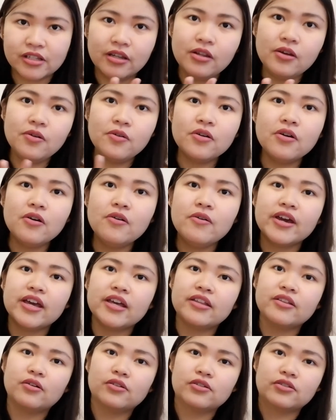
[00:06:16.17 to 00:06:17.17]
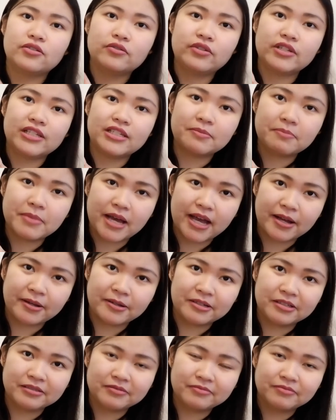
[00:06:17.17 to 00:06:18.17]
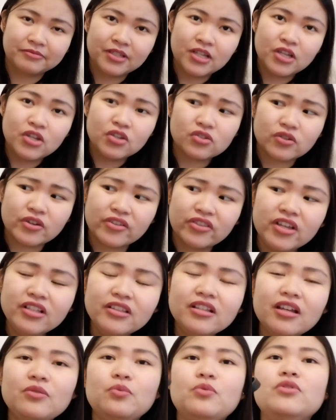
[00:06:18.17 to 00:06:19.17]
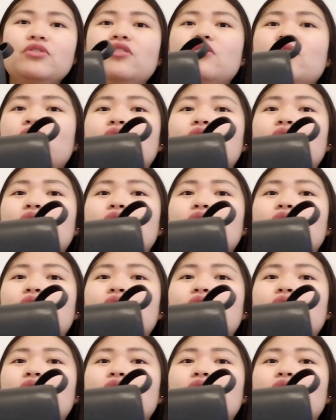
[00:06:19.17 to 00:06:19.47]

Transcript: the logo and also this bag. So I think that was a